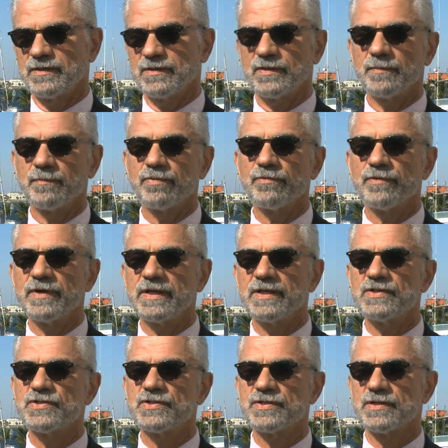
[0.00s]
to
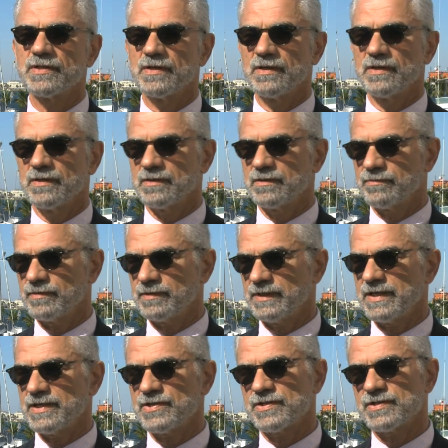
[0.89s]
bridge the
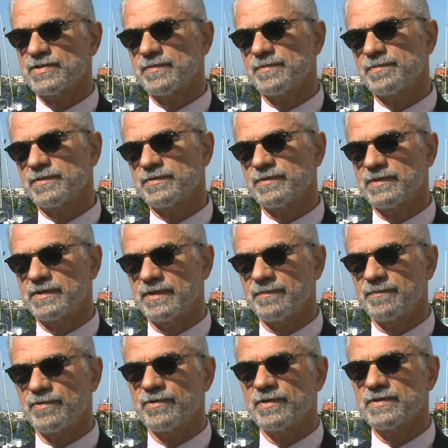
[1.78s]
relationship between the
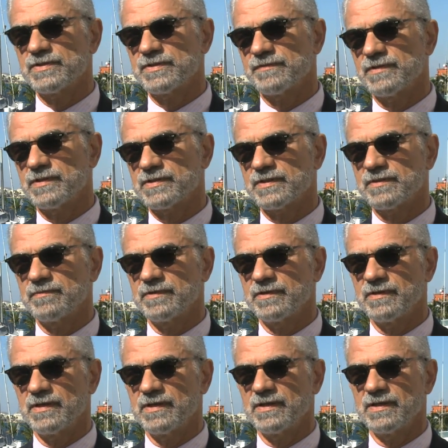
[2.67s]
importance of this
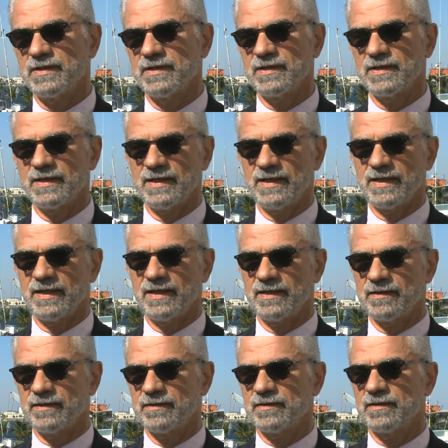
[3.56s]
community
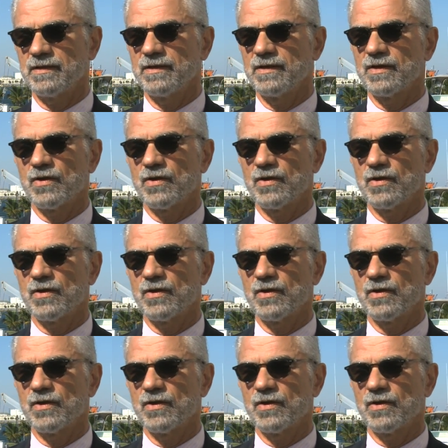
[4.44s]
and